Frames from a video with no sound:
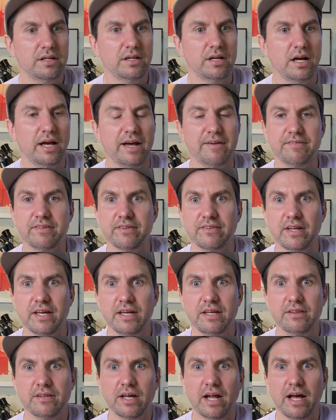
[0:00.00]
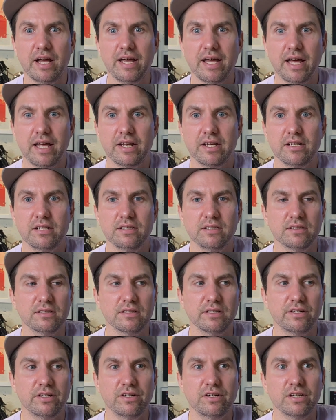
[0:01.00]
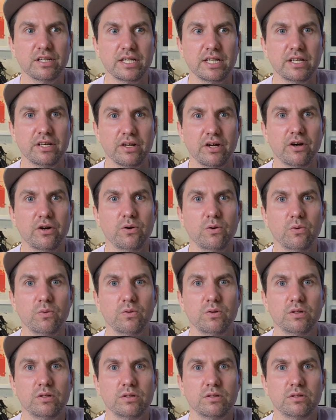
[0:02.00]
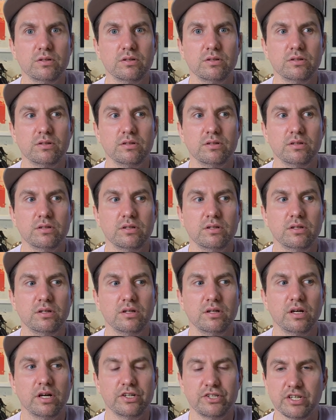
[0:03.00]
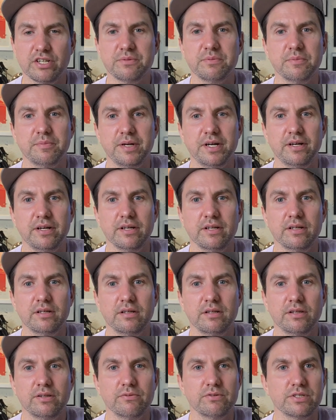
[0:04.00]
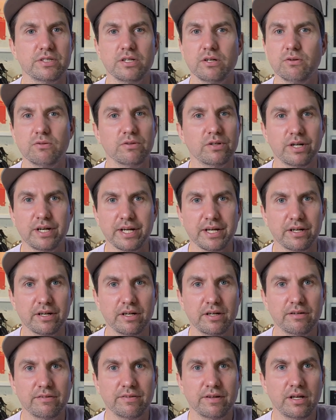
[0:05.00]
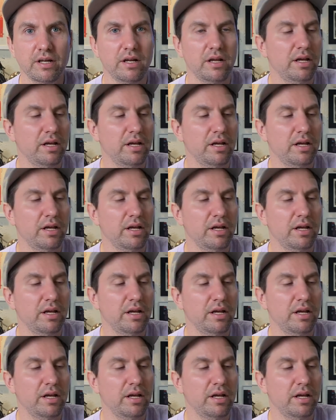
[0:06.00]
I have to say that I had literally no adjustment period. There was no learning curve.